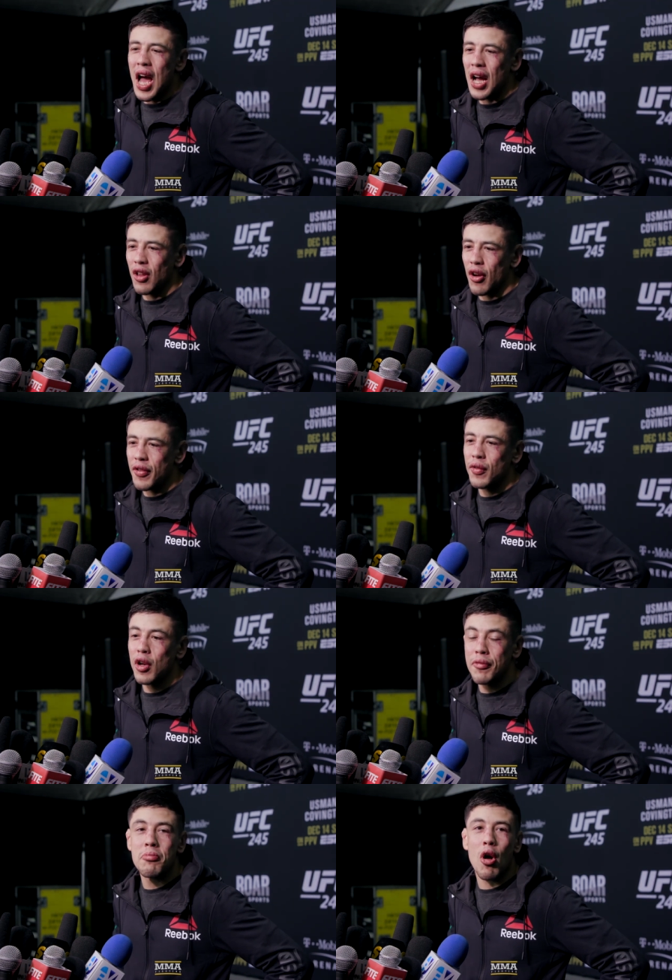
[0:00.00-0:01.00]
a lot of
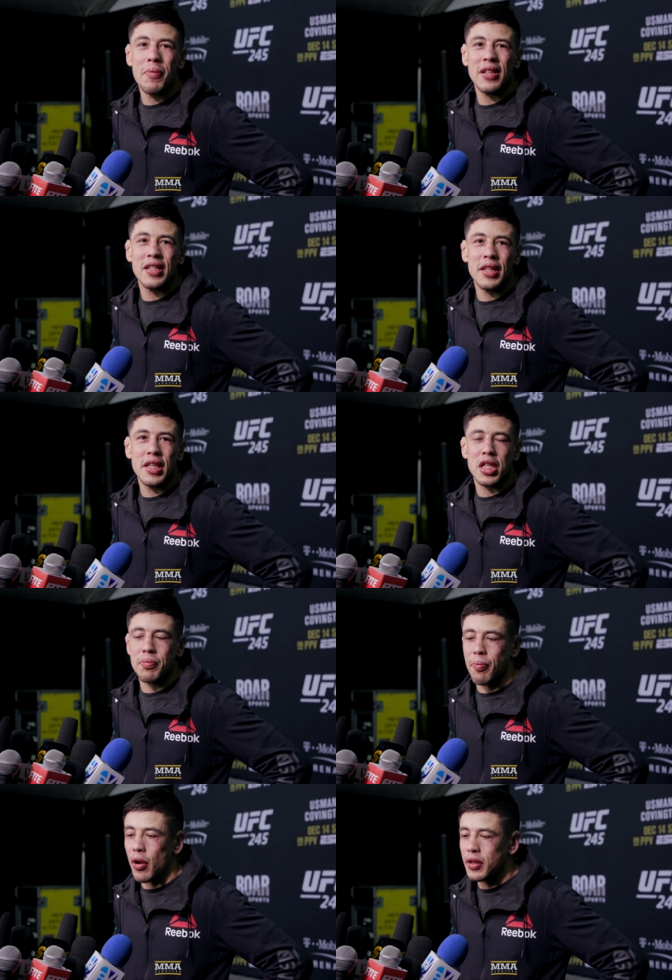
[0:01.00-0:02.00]
good moments in this
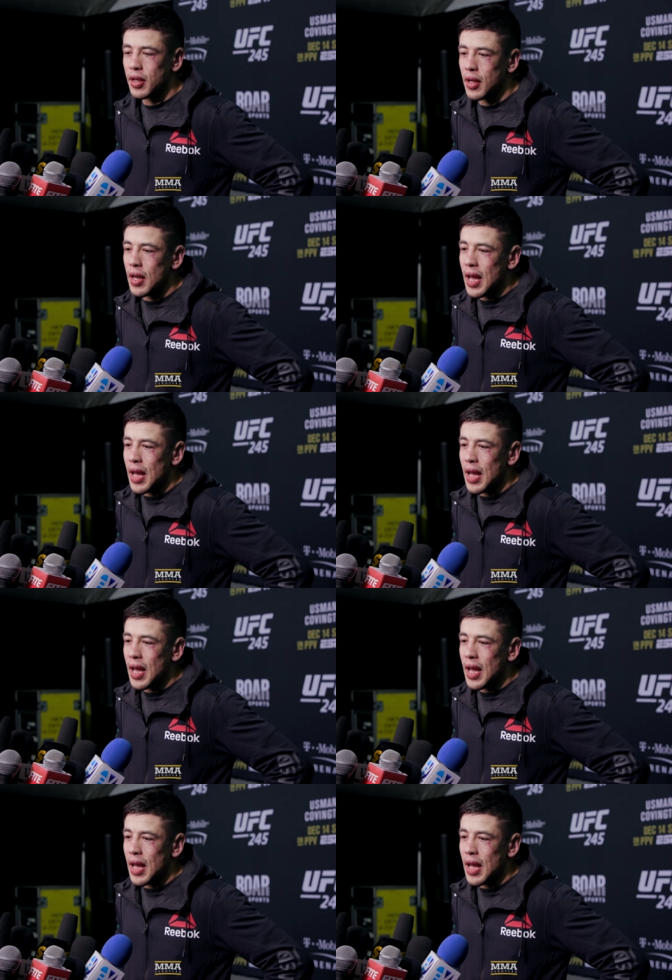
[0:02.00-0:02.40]
sport.